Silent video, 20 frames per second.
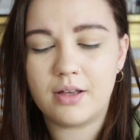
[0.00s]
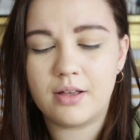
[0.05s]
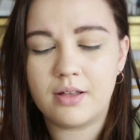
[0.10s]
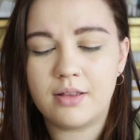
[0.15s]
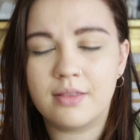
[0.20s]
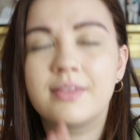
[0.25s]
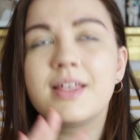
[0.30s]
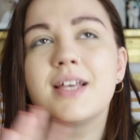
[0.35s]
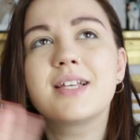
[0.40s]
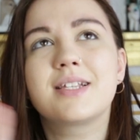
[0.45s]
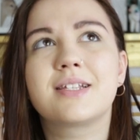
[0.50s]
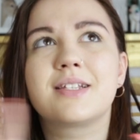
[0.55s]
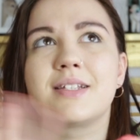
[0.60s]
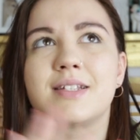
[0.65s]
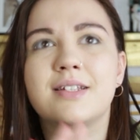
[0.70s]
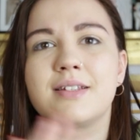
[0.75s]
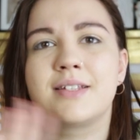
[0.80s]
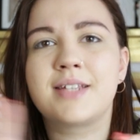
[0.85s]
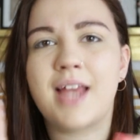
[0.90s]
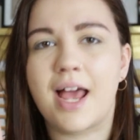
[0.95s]
This
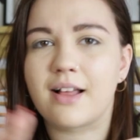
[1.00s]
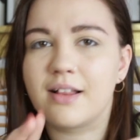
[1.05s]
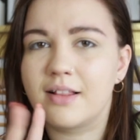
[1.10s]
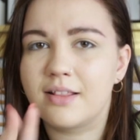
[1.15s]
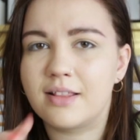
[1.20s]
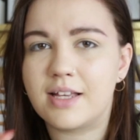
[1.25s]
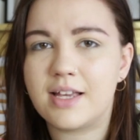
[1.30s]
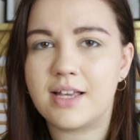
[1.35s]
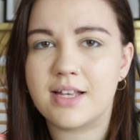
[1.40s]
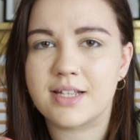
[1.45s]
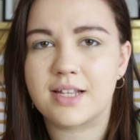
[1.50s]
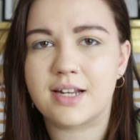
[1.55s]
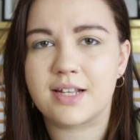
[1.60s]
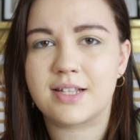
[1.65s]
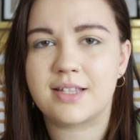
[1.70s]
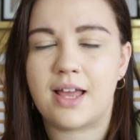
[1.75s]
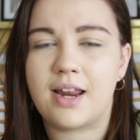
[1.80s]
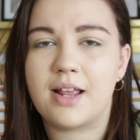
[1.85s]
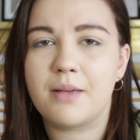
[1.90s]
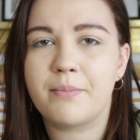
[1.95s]
technically isn't a
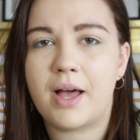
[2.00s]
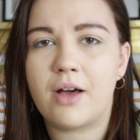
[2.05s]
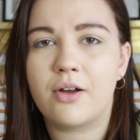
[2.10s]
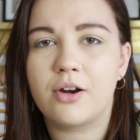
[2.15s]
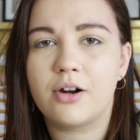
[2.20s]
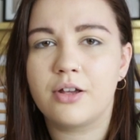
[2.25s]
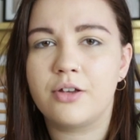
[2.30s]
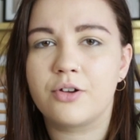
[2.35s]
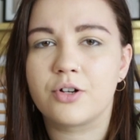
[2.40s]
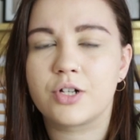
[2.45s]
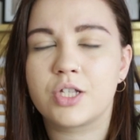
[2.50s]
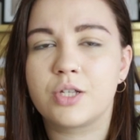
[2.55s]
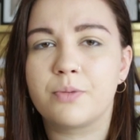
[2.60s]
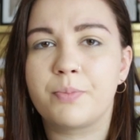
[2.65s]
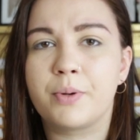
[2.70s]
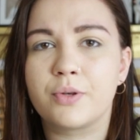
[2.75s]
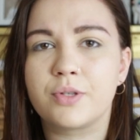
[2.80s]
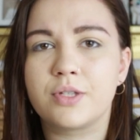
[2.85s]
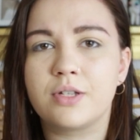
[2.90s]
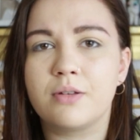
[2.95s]
setting powder. You're
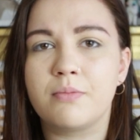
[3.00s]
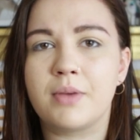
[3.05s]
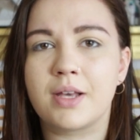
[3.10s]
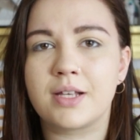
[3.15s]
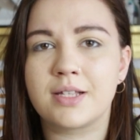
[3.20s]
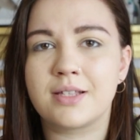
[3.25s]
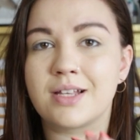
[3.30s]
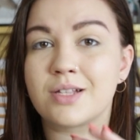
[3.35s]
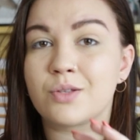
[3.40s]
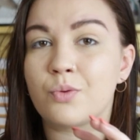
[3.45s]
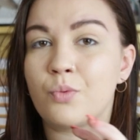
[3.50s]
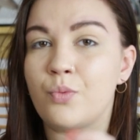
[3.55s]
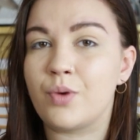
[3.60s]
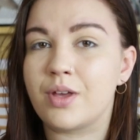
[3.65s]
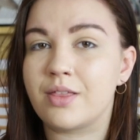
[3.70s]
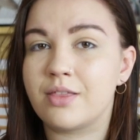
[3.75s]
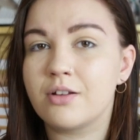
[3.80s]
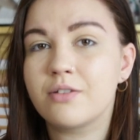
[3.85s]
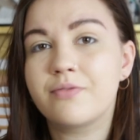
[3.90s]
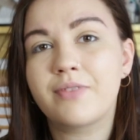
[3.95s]
supposed to mix this
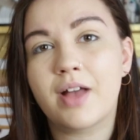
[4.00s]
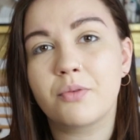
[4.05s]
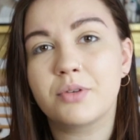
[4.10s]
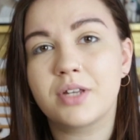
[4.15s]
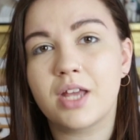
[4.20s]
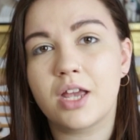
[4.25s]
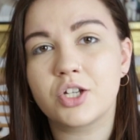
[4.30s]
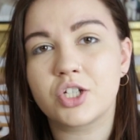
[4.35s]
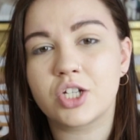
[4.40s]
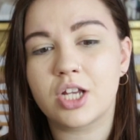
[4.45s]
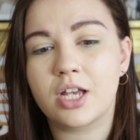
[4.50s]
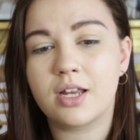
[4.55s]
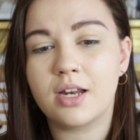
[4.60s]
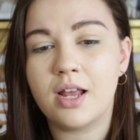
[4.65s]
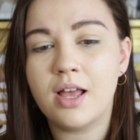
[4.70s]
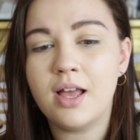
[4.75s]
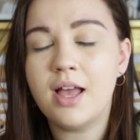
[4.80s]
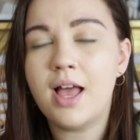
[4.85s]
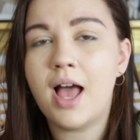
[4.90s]
with your foundation.